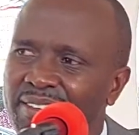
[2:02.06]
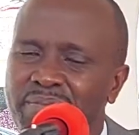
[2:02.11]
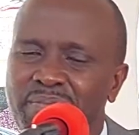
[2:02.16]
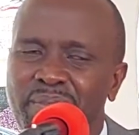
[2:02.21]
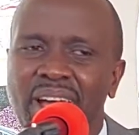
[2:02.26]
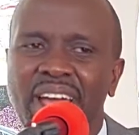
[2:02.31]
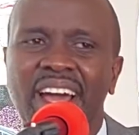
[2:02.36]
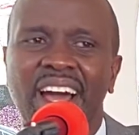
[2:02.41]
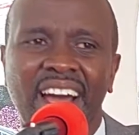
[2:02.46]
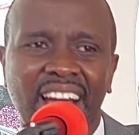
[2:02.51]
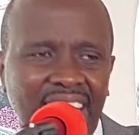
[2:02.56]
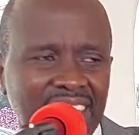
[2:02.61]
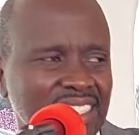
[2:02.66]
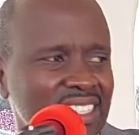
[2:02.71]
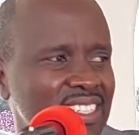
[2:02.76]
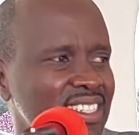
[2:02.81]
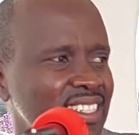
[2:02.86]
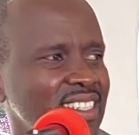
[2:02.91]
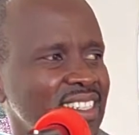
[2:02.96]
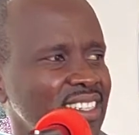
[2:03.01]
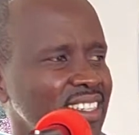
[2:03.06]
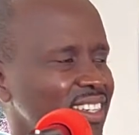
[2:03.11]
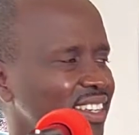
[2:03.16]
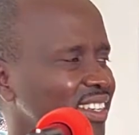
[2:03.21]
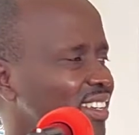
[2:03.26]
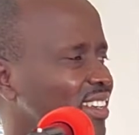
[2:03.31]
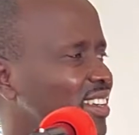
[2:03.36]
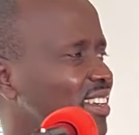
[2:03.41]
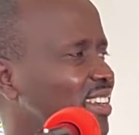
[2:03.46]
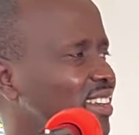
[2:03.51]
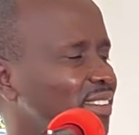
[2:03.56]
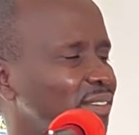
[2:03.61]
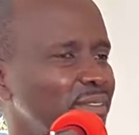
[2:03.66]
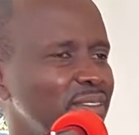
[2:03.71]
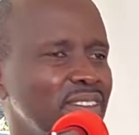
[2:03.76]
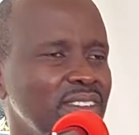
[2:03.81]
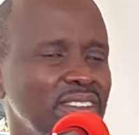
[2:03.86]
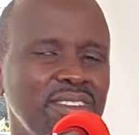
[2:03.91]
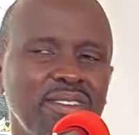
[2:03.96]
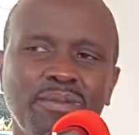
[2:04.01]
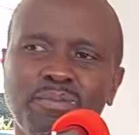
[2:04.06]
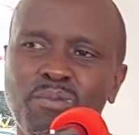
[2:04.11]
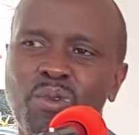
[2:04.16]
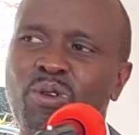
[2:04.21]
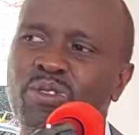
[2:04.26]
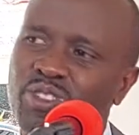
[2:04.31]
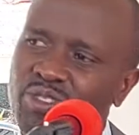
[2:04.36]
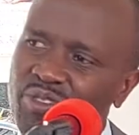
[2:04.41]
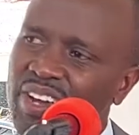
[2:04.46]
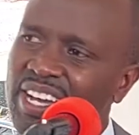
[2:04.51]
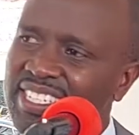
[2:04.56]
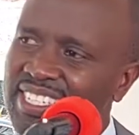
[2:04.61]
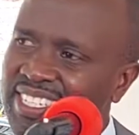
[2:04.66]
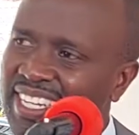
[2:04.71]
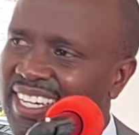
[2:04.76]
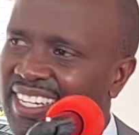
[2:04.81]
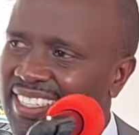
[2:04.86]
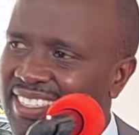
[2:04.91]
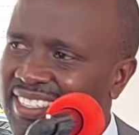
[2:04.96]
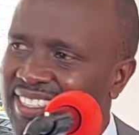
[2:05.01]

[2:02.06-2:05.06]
my heart moves faster.